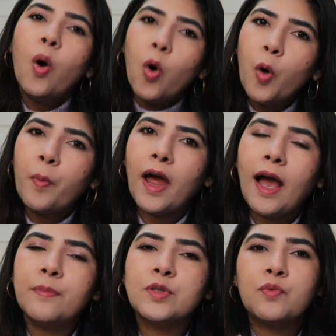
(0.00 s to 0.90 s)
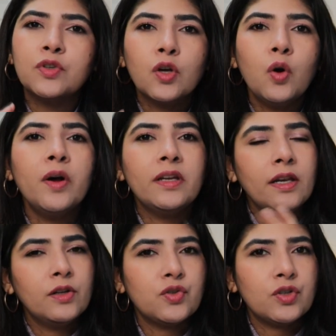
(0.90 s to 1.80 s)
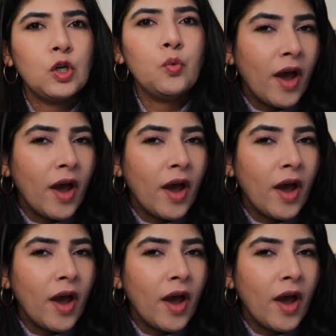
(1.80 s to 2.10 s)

or perhaps you would go in industry